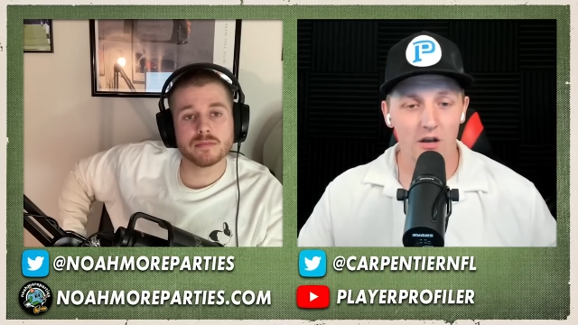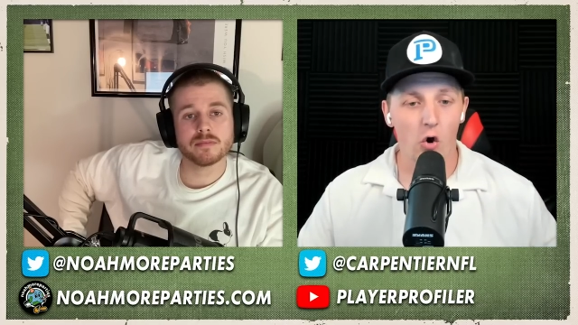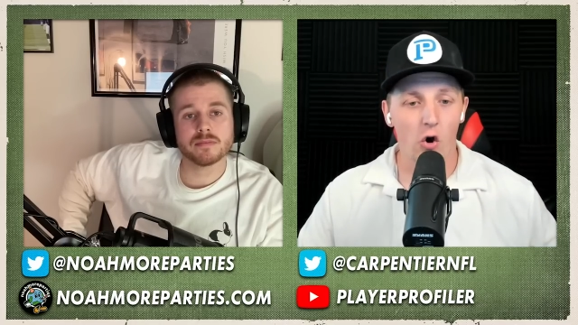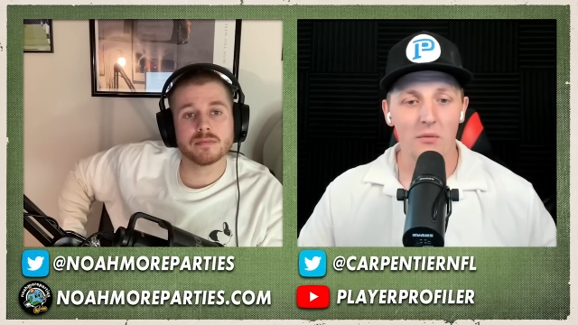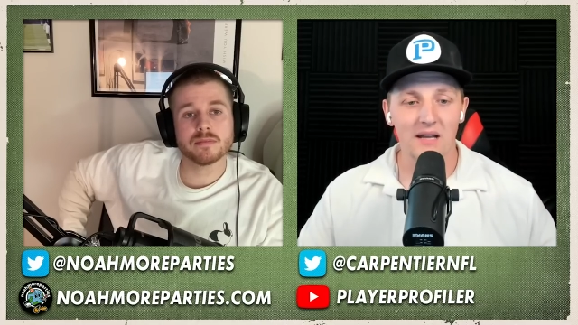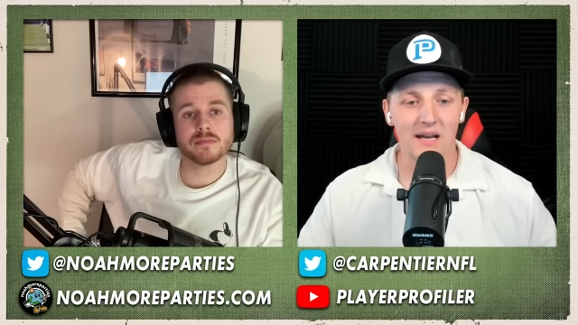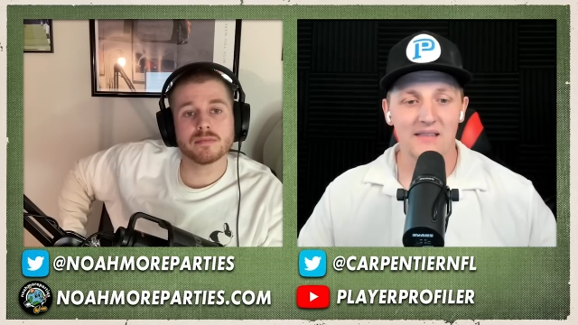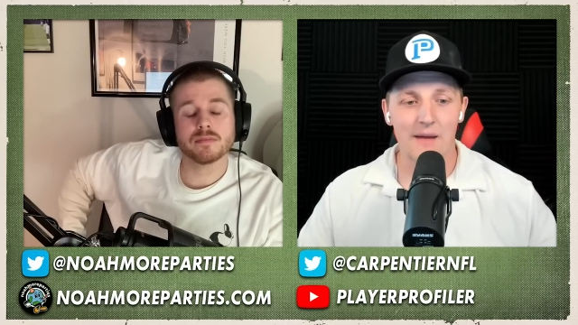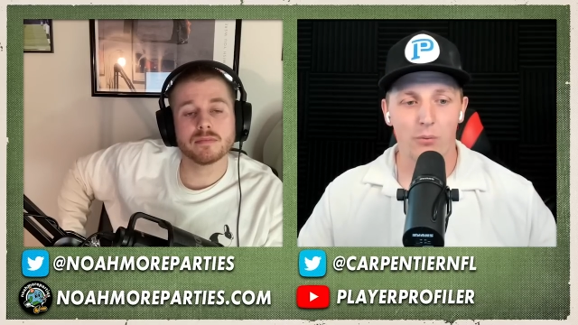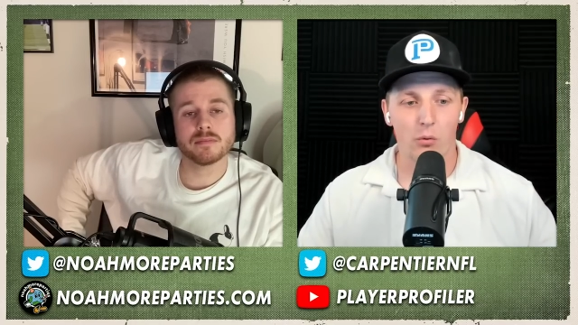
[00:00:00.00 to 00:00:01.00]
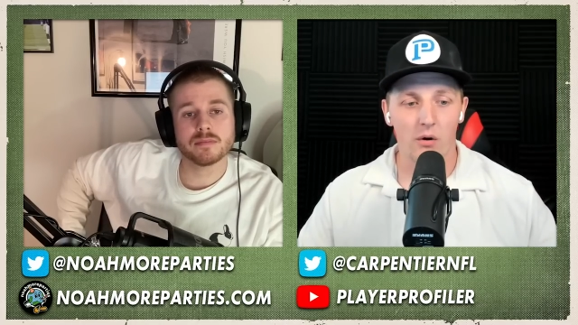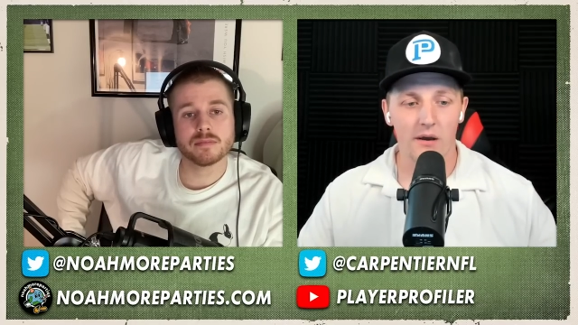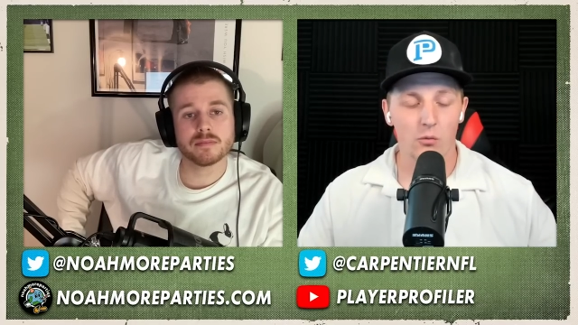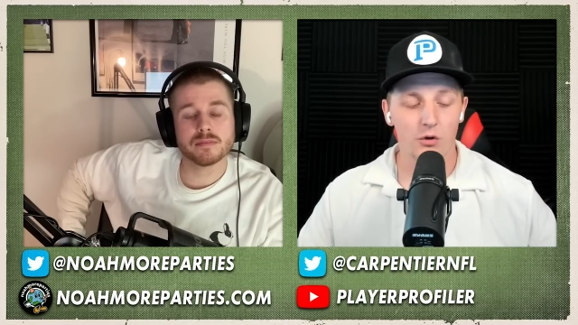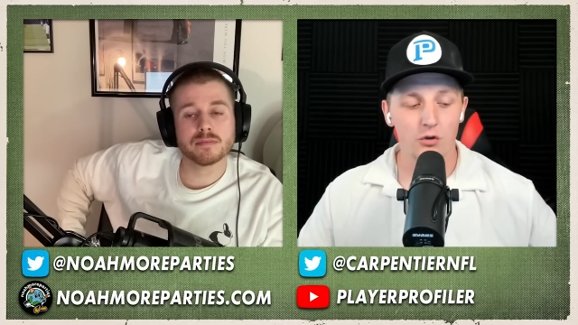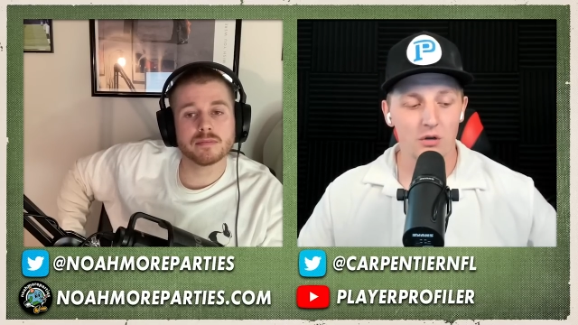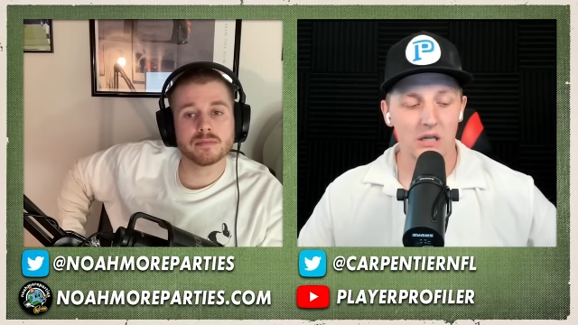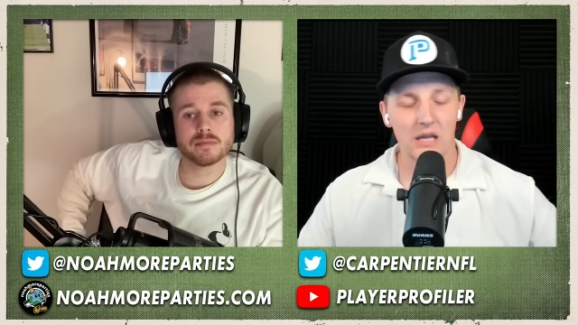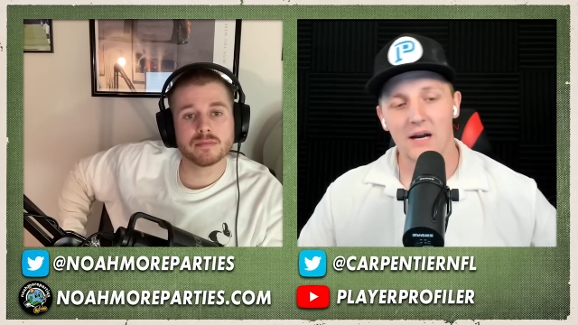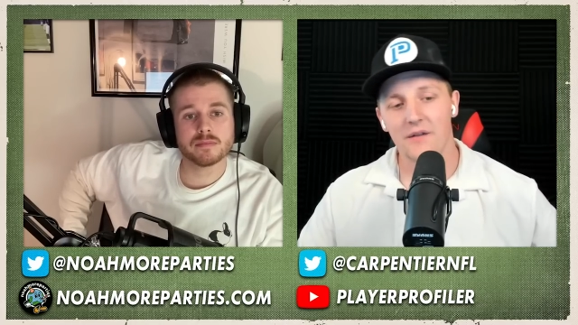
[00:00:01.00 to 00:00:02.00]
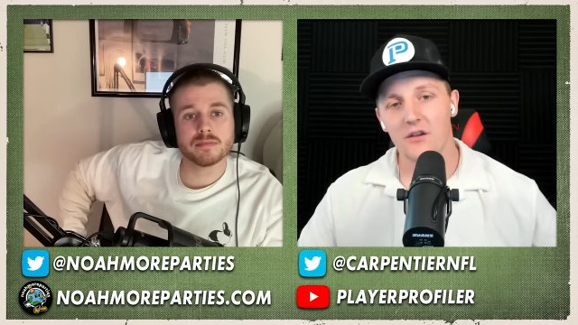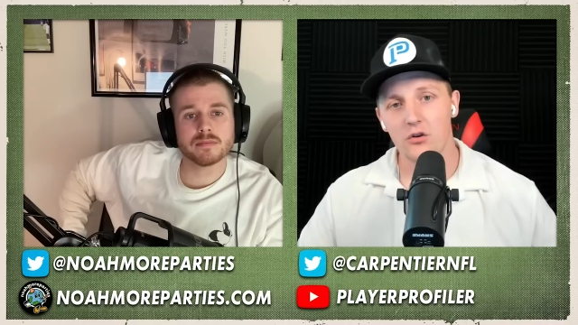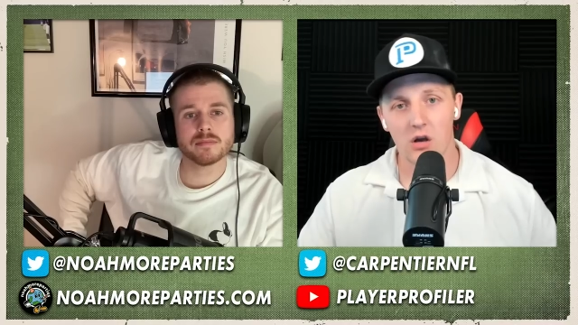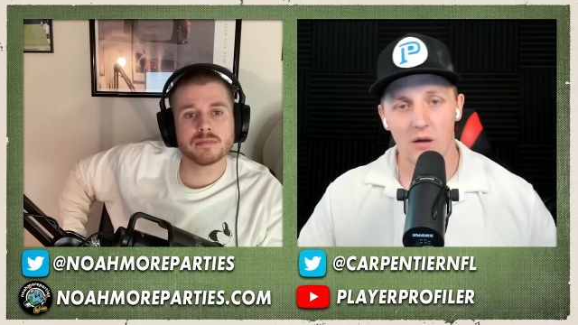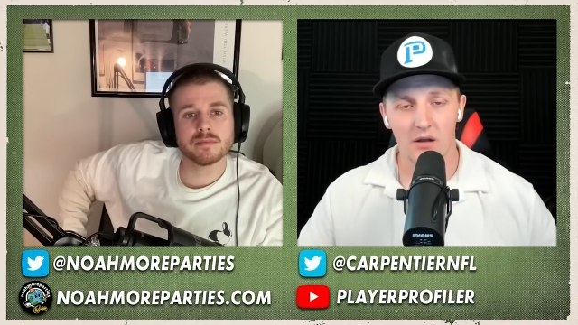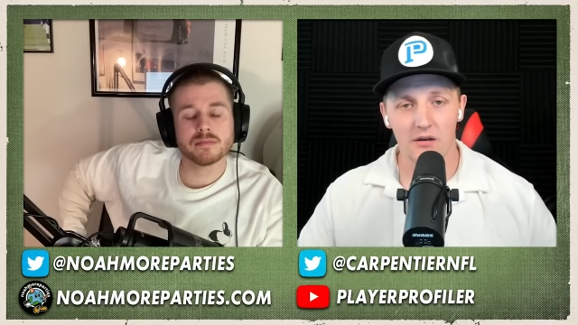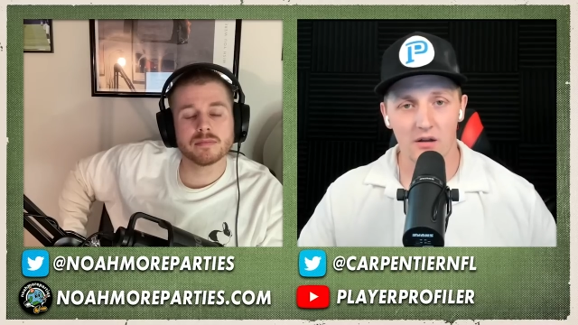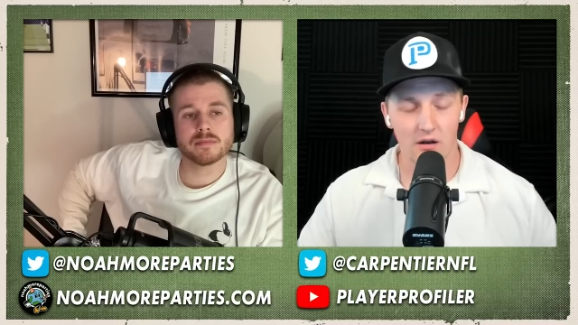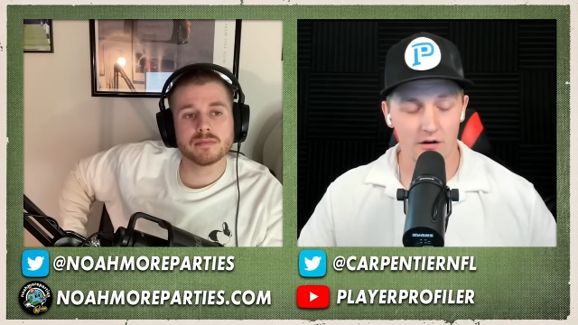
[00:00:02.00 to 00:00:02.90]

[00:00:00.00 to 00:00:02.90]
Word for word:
Speaker 1: And normally at that point, when you declare and then you come undone,